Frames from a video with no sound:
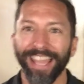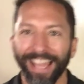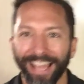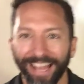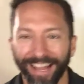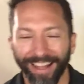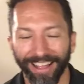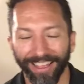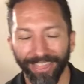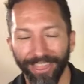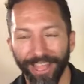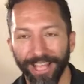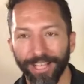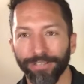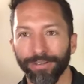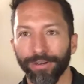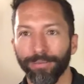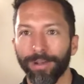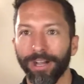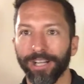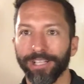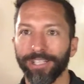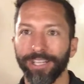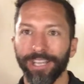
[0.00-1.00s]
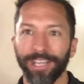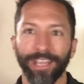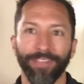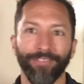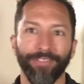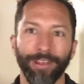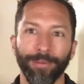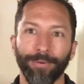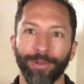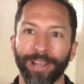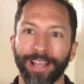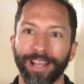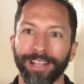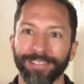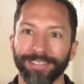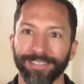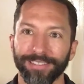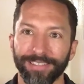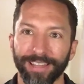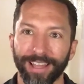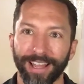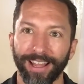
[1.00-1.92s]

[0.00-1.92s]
Thanks very much. If anyone has